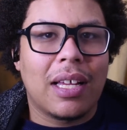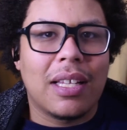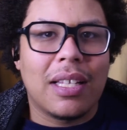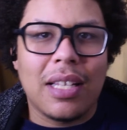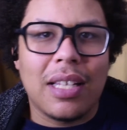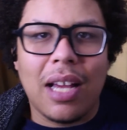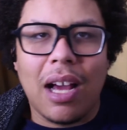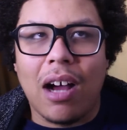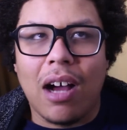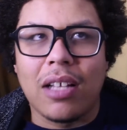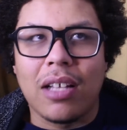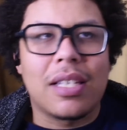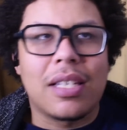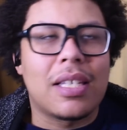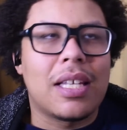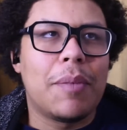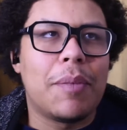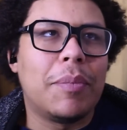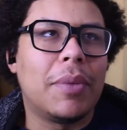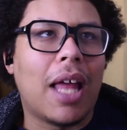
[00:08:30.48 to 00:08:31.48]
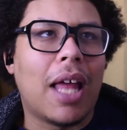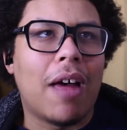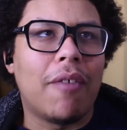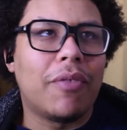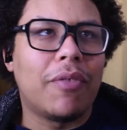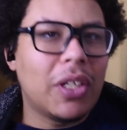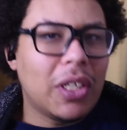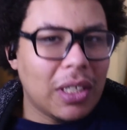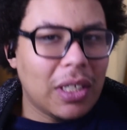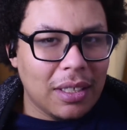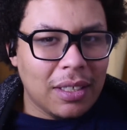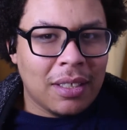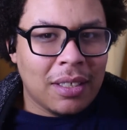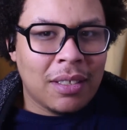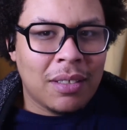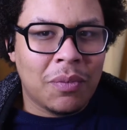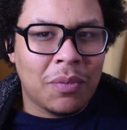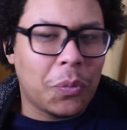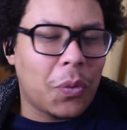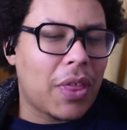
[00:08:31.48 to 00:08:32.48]
on some level,
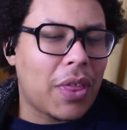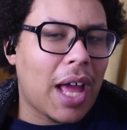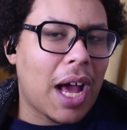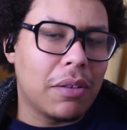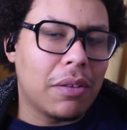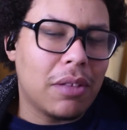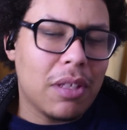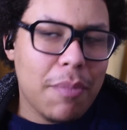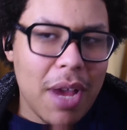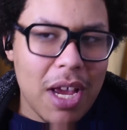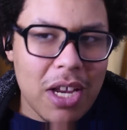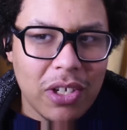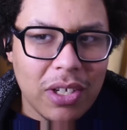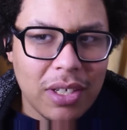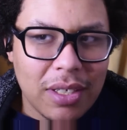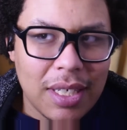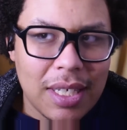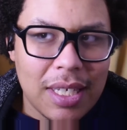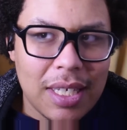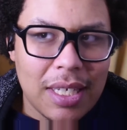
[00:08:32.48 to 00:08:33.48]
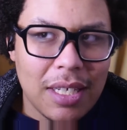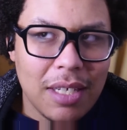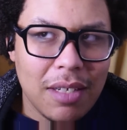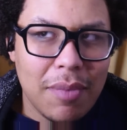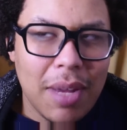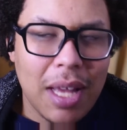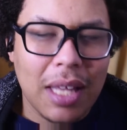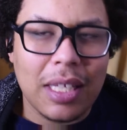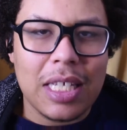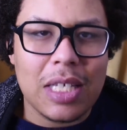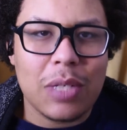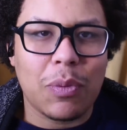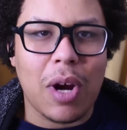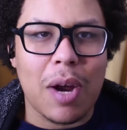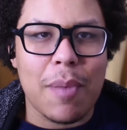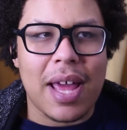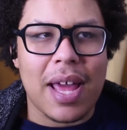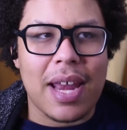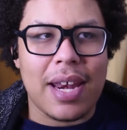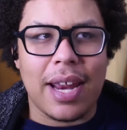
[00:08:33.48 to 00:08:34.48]
without the magic system, at least where I'm at
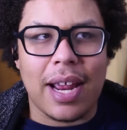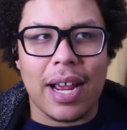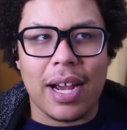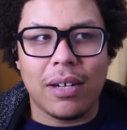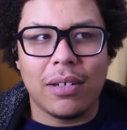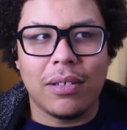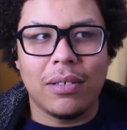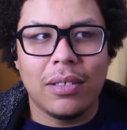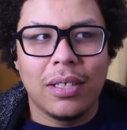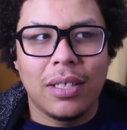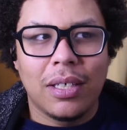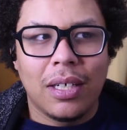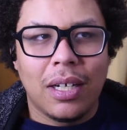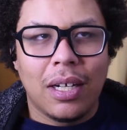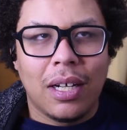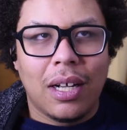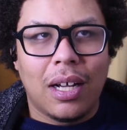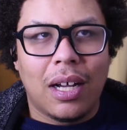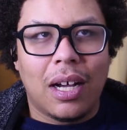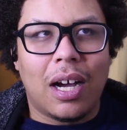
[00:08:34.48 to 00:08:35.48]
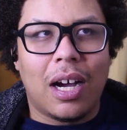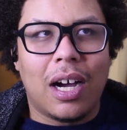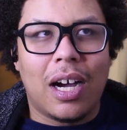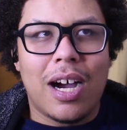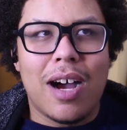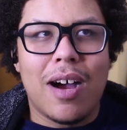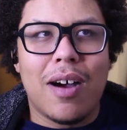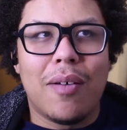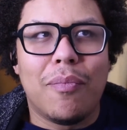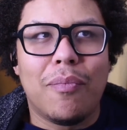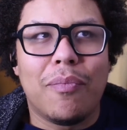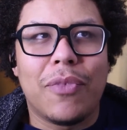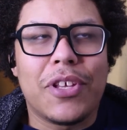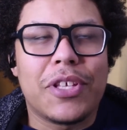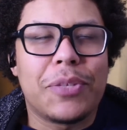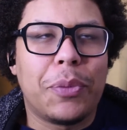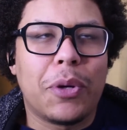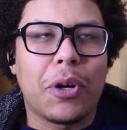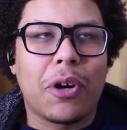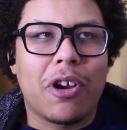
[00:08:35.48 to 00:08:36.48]
now, this
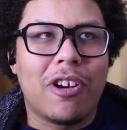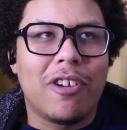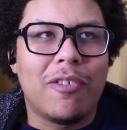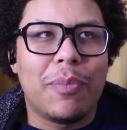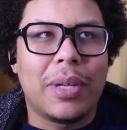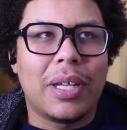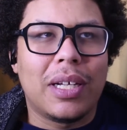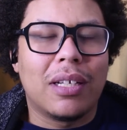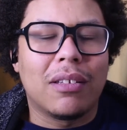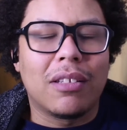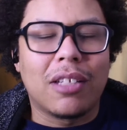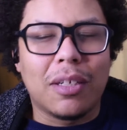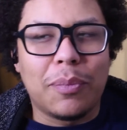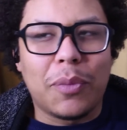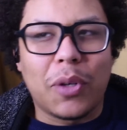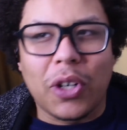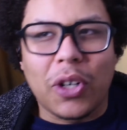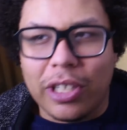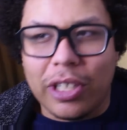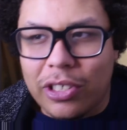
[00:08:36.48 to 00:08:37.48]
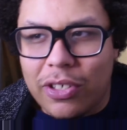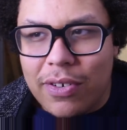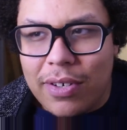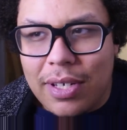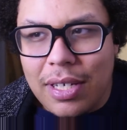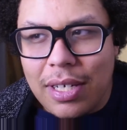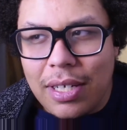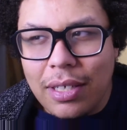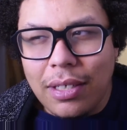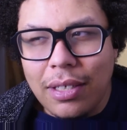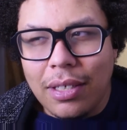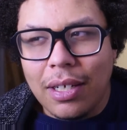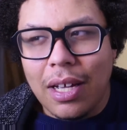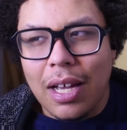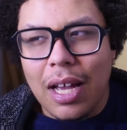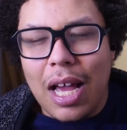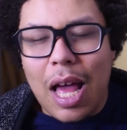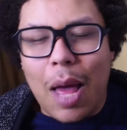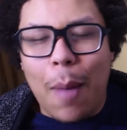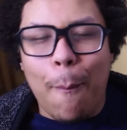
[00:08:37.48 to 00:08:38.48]
book could have been a little more interesting.
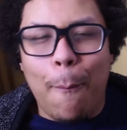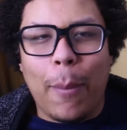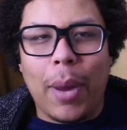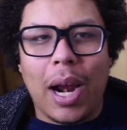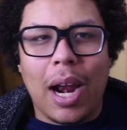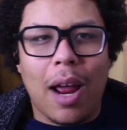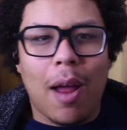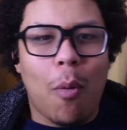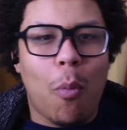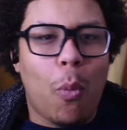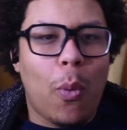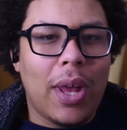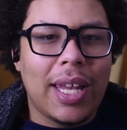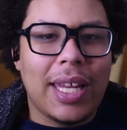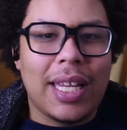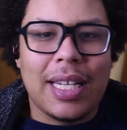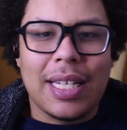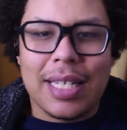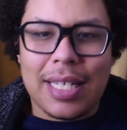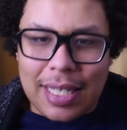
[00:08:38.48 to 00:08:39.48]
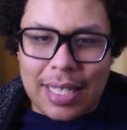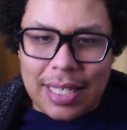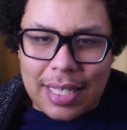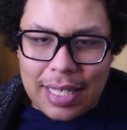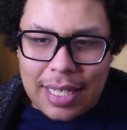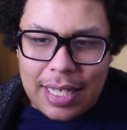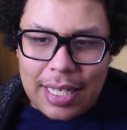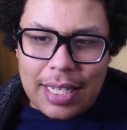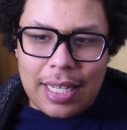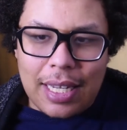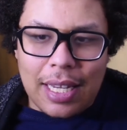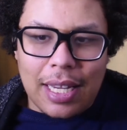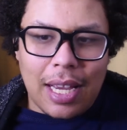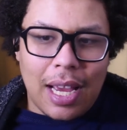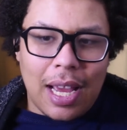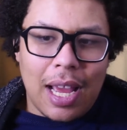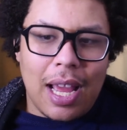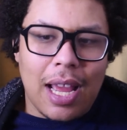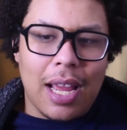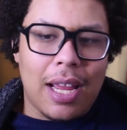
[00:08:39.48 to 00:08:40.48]
But I am willing to see
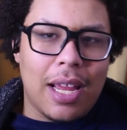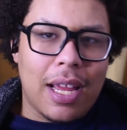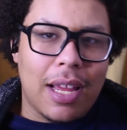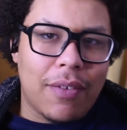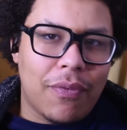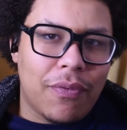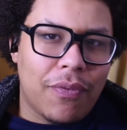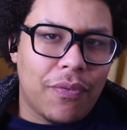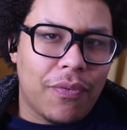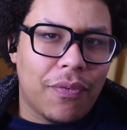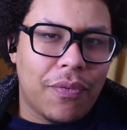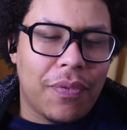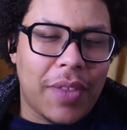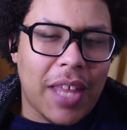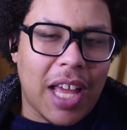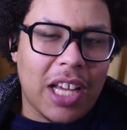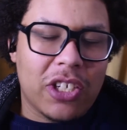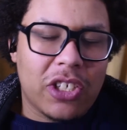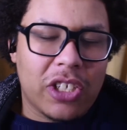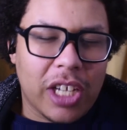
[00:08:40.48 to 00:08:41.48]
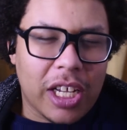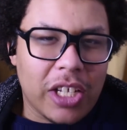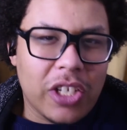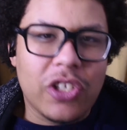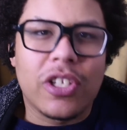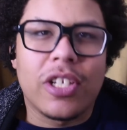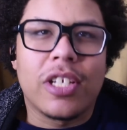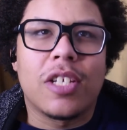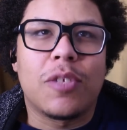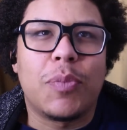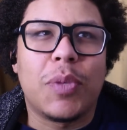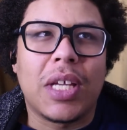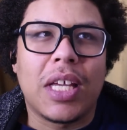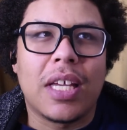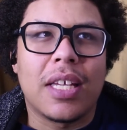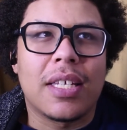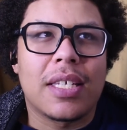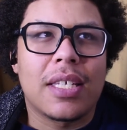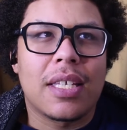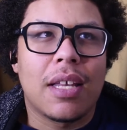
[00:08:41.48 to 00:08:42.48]
if that changes
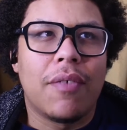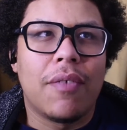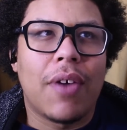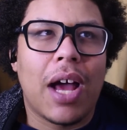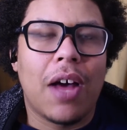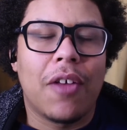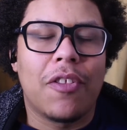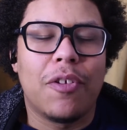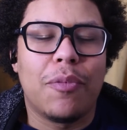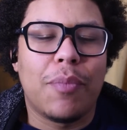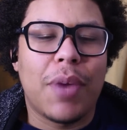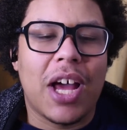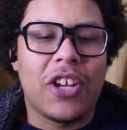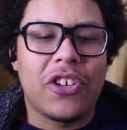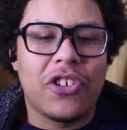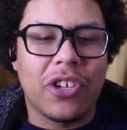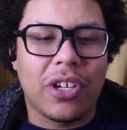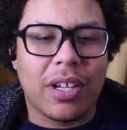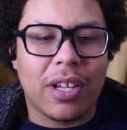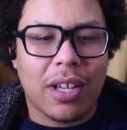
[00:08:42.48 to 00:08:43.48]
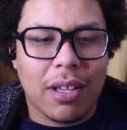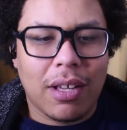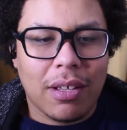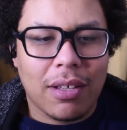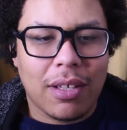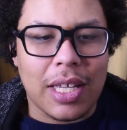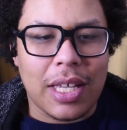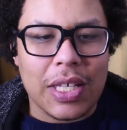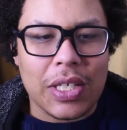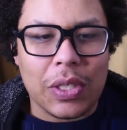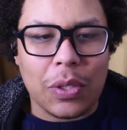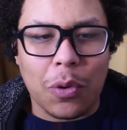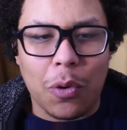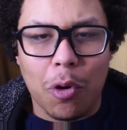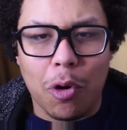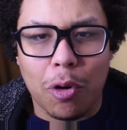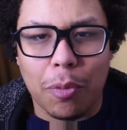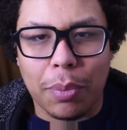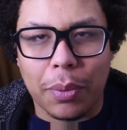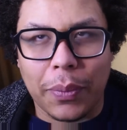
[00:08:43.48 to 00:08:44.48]
because of how the magic is
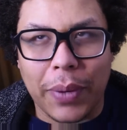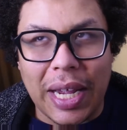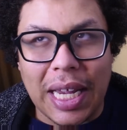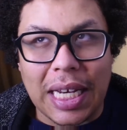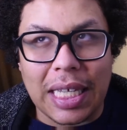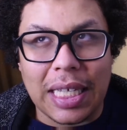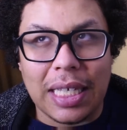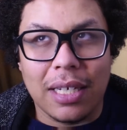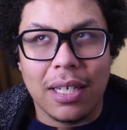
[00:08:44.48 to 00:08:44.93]
incorporated.